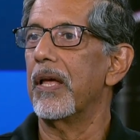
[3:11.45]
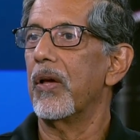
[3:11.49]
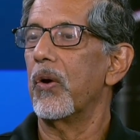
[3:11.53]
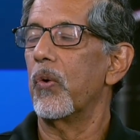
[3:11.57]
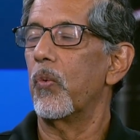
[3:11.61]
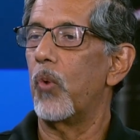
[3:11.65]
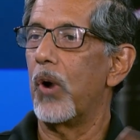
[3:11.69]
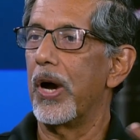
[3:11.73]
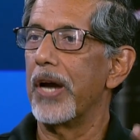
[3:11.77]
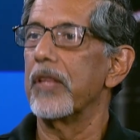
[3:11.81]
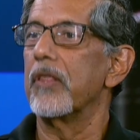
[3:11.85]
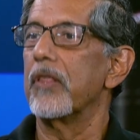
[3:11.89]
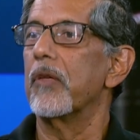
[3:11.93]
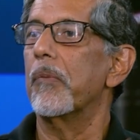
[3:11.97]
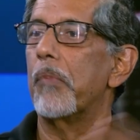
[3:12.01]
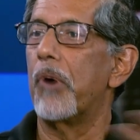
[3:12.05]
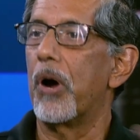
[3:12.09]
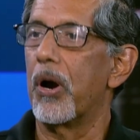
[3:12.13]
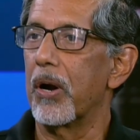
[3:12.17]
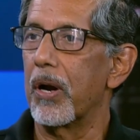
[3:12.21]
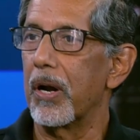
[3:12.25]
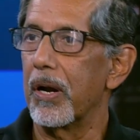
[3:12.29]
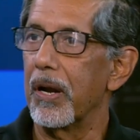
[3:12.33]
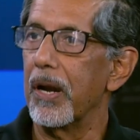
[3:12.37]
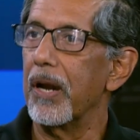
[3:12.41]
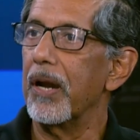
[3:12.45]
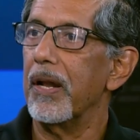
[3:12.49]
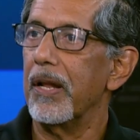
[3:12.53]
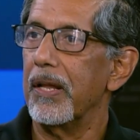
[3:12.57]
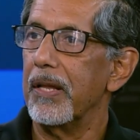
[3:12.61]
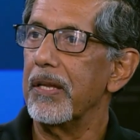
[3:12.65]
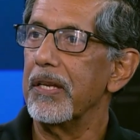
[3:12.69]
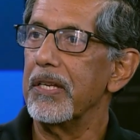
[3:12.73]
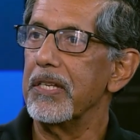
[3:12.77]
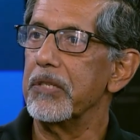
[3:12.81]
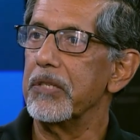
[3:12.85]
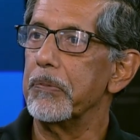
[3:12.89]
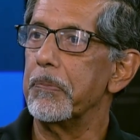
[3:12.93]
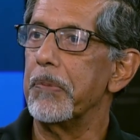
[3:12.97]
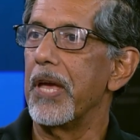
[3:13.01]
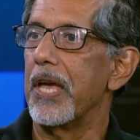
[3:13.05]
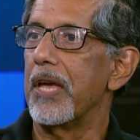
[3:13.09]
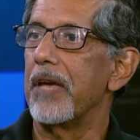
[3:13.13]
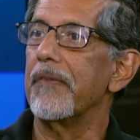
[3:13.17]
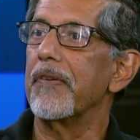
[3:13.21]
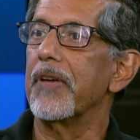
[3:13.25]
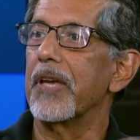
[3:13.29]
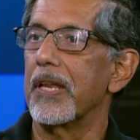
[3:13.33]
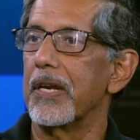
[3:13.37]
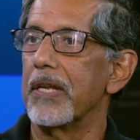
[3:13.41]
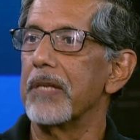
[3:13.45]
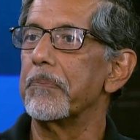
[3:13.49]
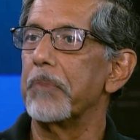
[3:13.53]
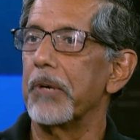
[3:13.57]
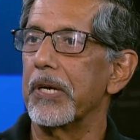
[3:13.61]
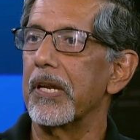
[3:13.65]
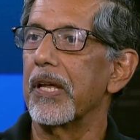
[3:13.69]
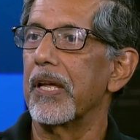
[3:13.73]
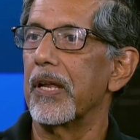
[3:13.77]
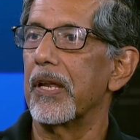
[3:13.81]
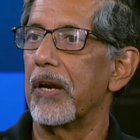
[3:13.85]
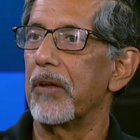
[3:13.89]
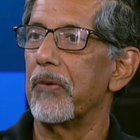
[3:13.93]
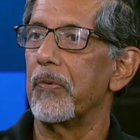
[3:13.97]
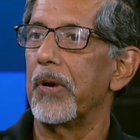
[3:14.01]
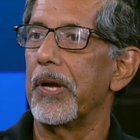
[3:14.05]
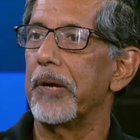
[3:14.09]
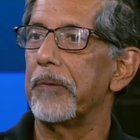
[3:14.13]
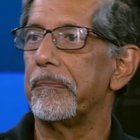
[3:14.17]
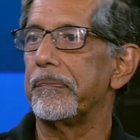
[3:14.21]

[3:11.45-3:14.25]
why the model is behaving in a particular way.